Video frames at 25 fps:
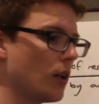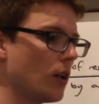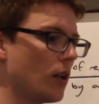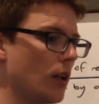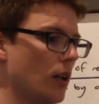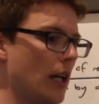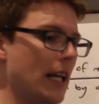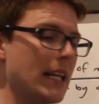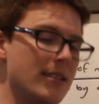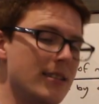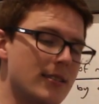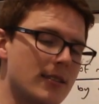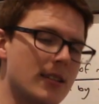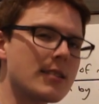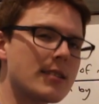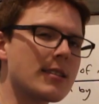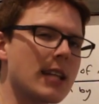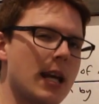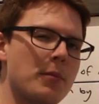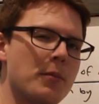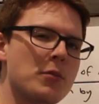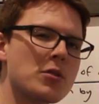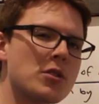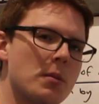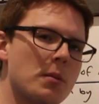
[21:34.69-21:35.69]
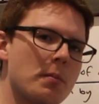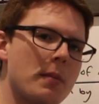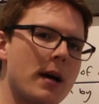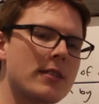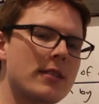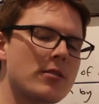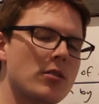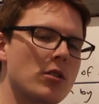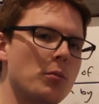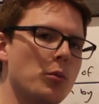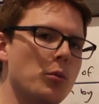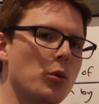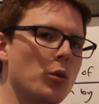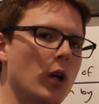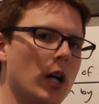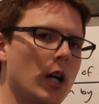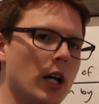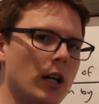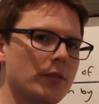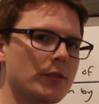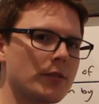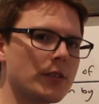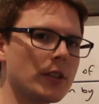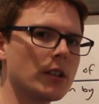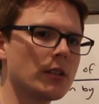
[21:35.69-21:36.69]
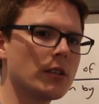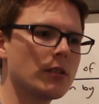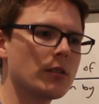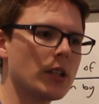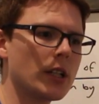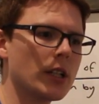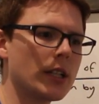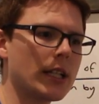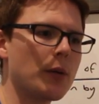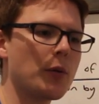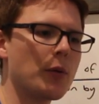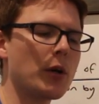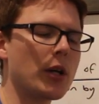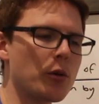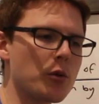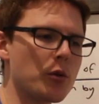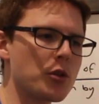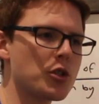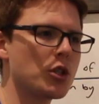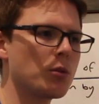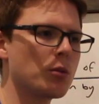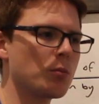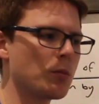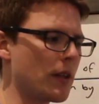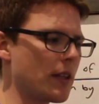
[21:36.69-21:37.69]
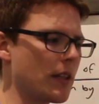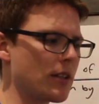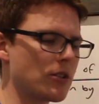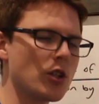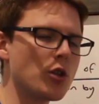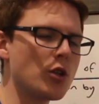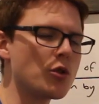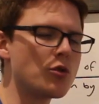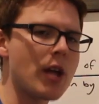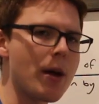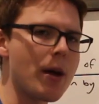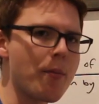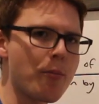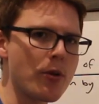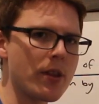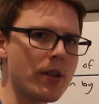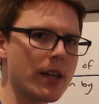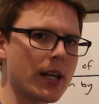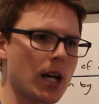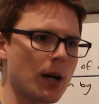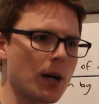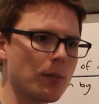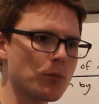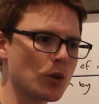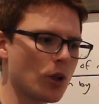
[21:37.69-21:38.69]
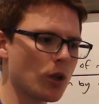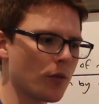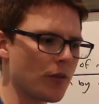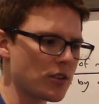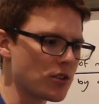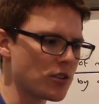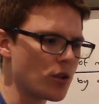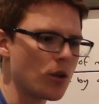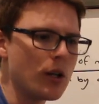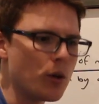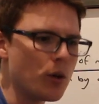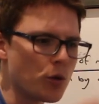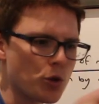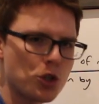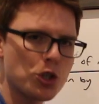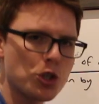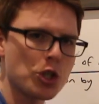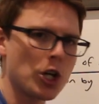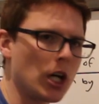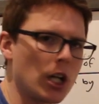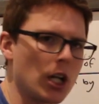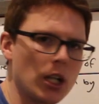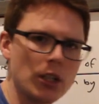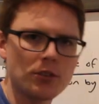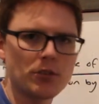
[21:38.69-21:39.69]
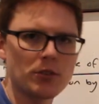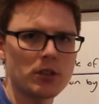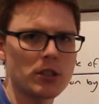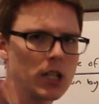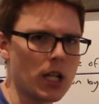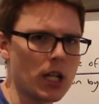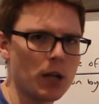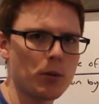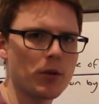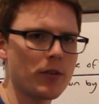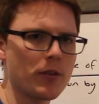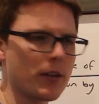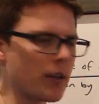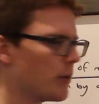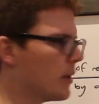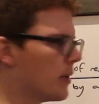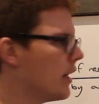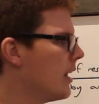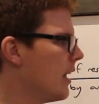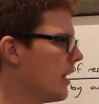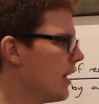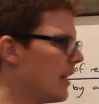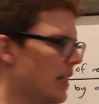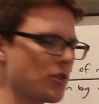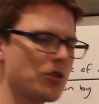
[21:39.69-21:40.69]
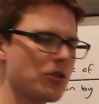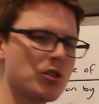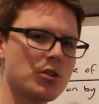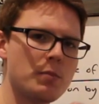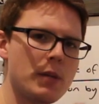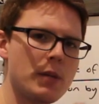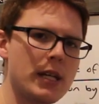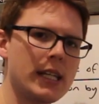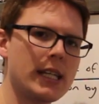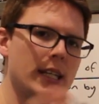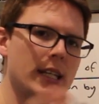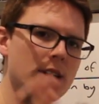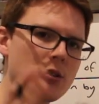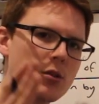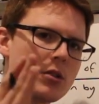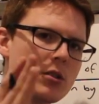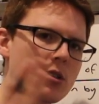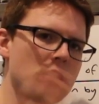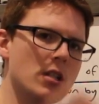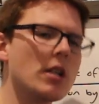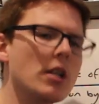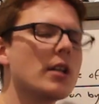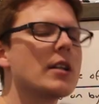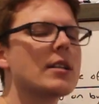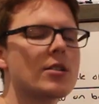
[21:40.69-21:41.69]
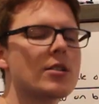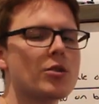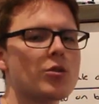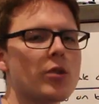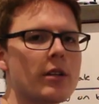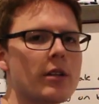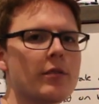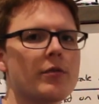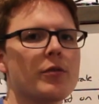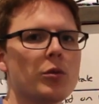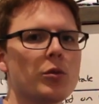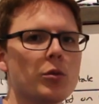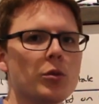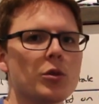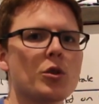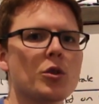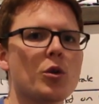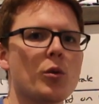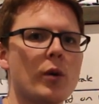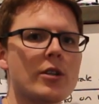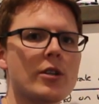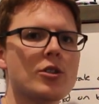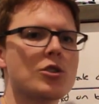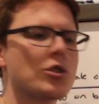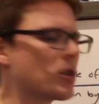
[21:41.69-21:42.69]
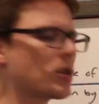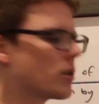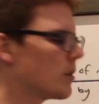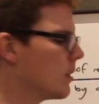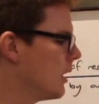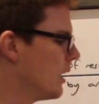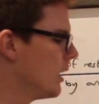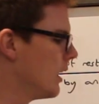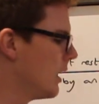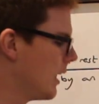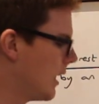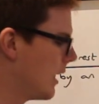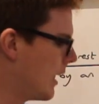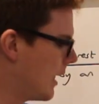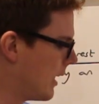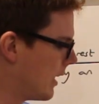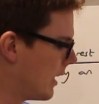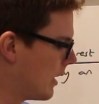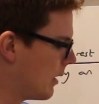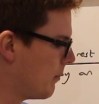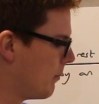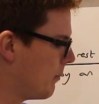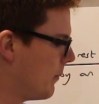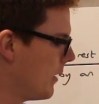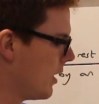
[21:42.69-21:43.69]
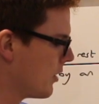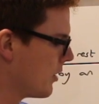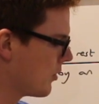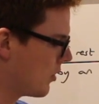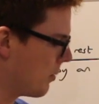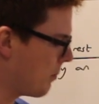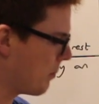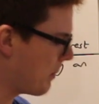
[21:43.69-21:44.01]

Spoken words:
is the same as the mass of the ball after. Okay, we're going to assume that there's no debris that comes off, there's no little shards that come off anywhere. Let's just make it so it's a nice straightforward question. So the